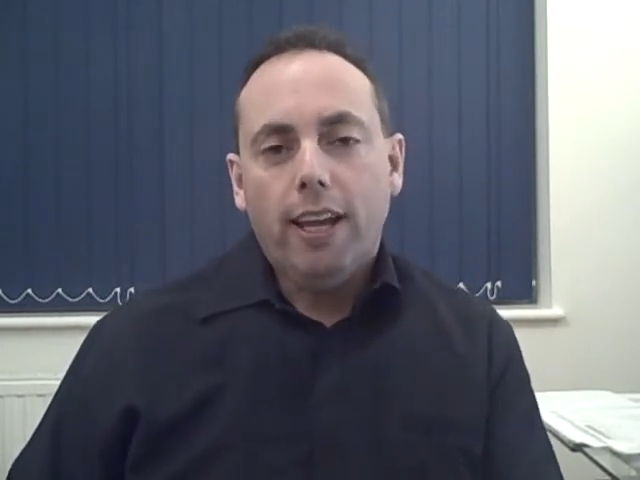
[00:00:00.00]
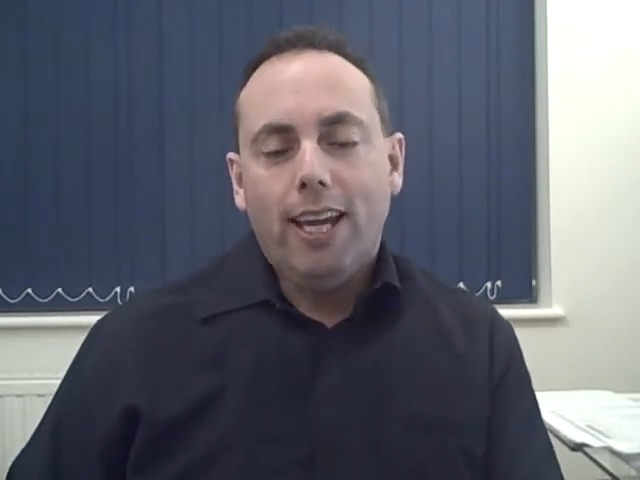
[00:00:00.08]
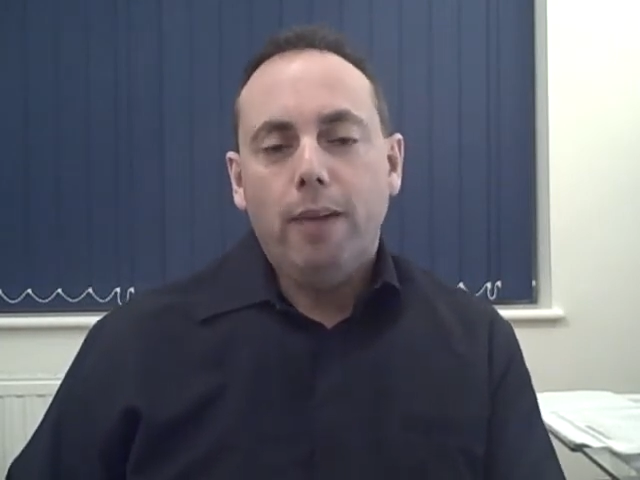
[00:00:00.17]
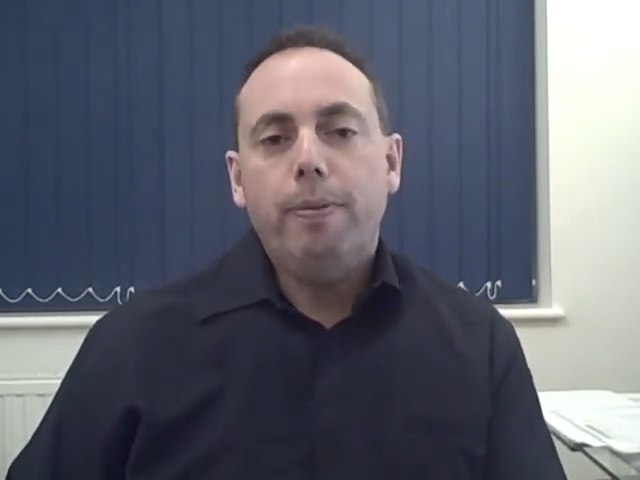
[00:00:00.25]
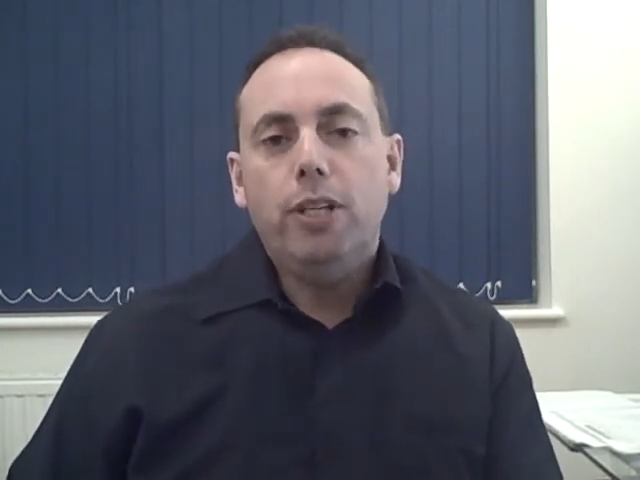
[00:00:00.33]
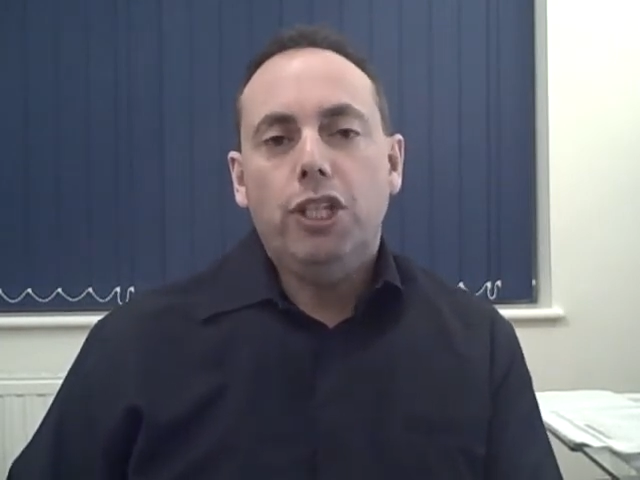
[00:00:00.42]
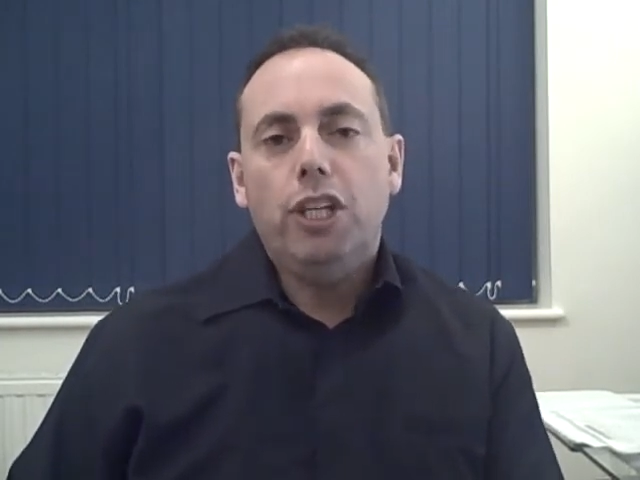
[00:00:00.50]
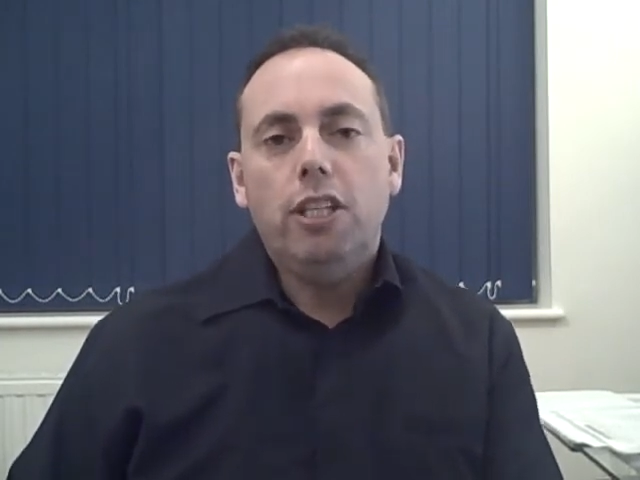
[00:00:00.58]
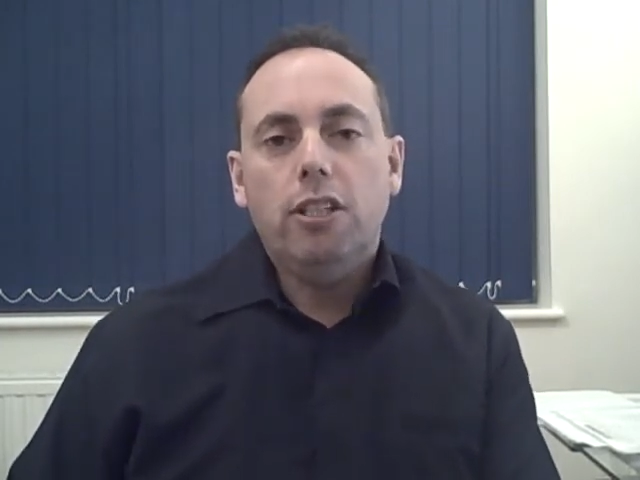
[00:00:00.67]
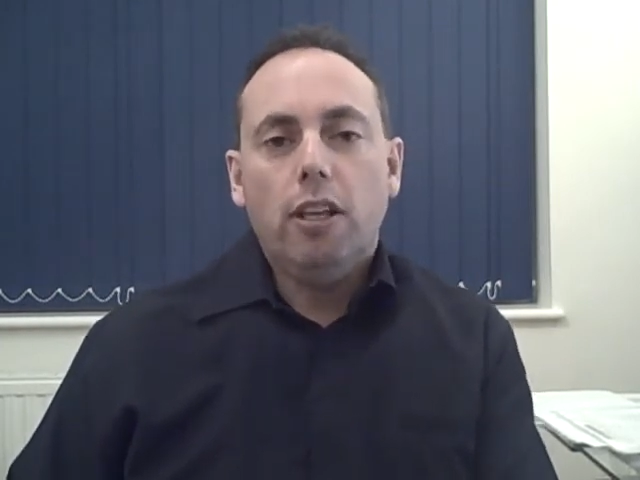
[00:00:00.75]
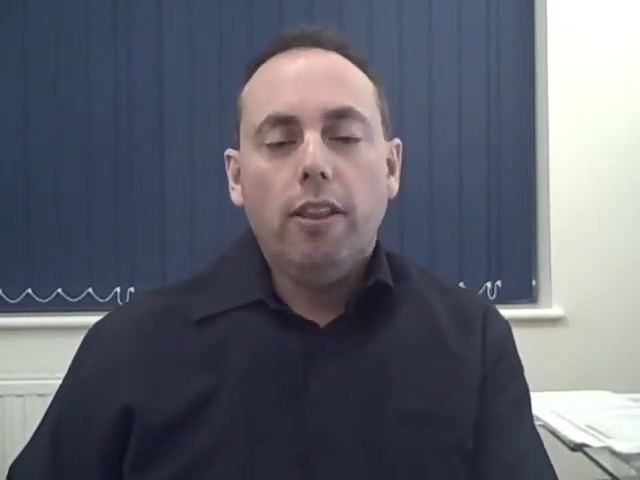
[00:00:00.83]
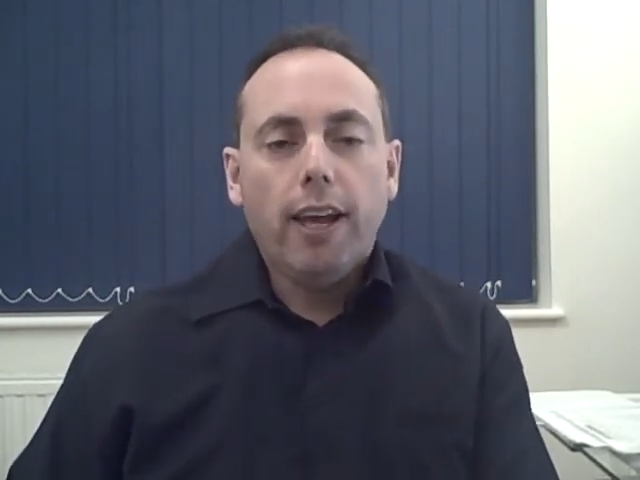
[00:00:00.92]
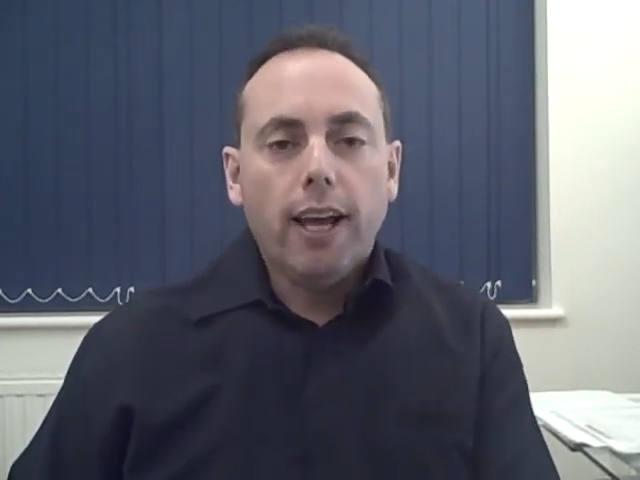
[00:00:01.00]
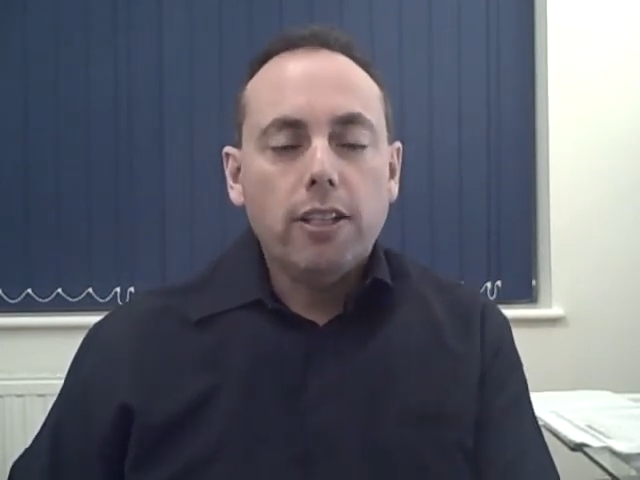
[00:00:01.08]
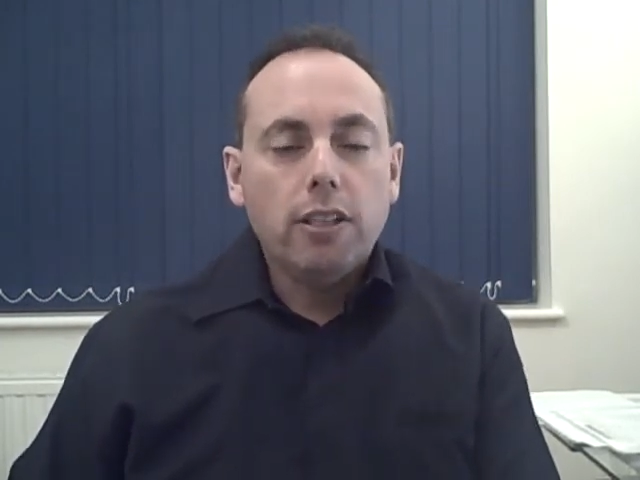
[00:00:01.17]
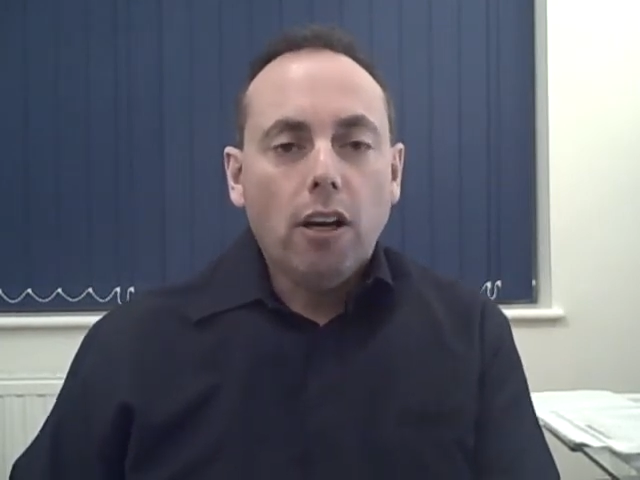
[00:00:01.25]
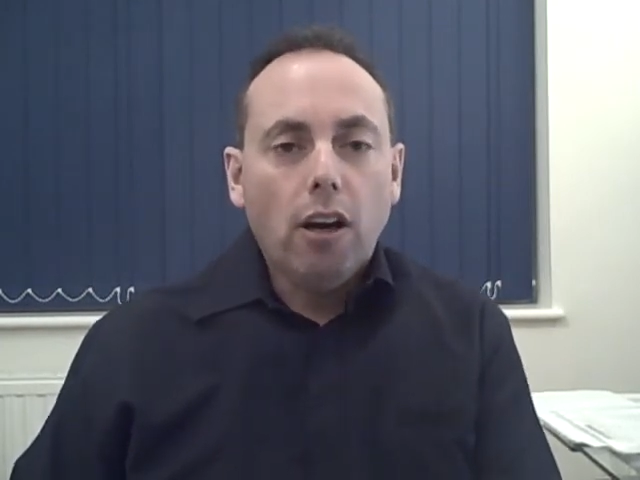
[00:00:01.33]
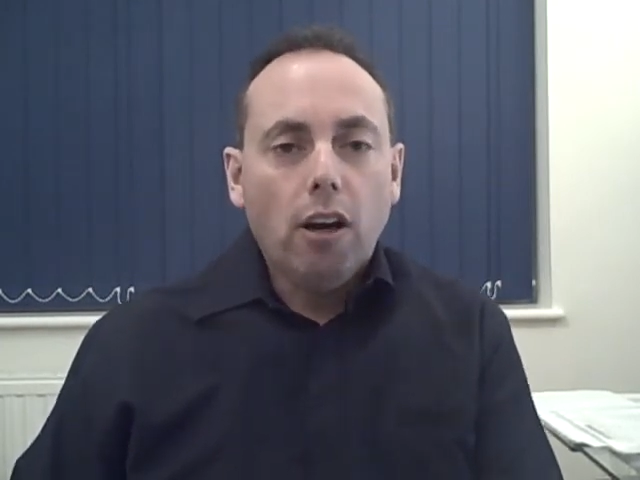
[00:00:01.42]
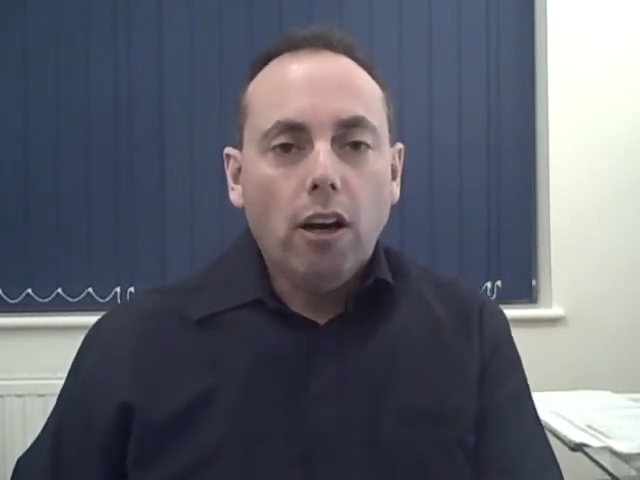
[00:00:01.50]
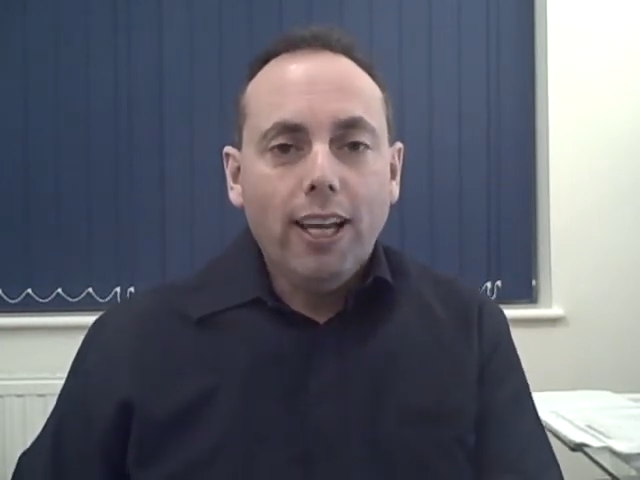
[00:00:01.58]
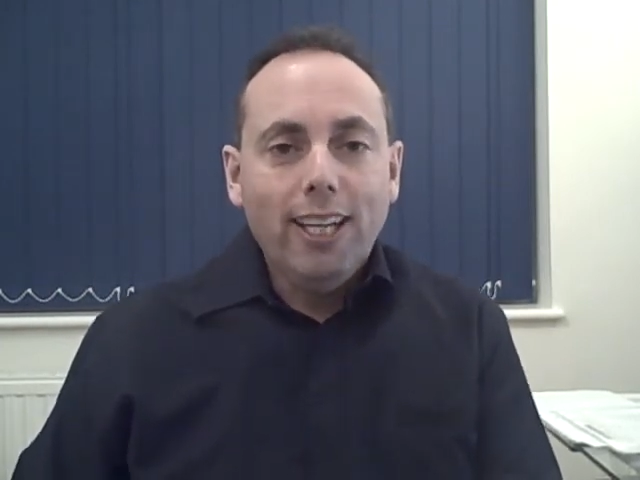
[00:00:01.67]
Images that are